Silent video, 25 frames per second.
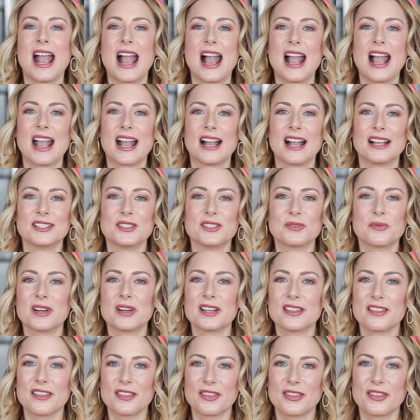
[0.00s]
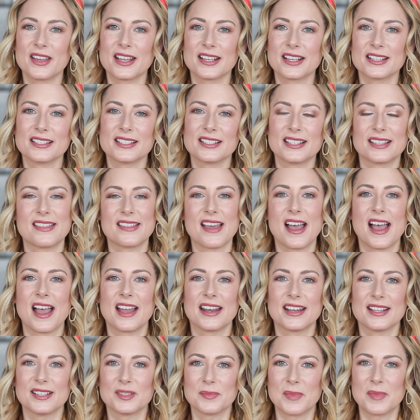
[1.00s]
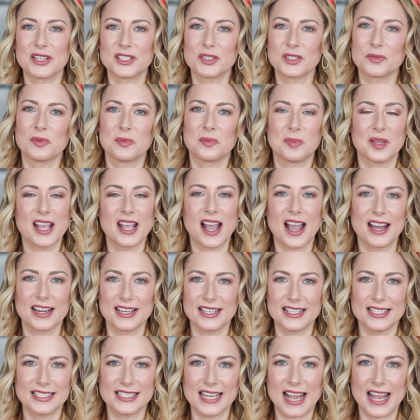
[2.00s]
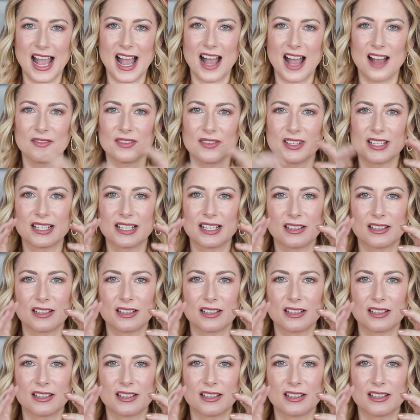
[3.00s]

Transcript: And one of the things that he's mentioned would be kind of neat to have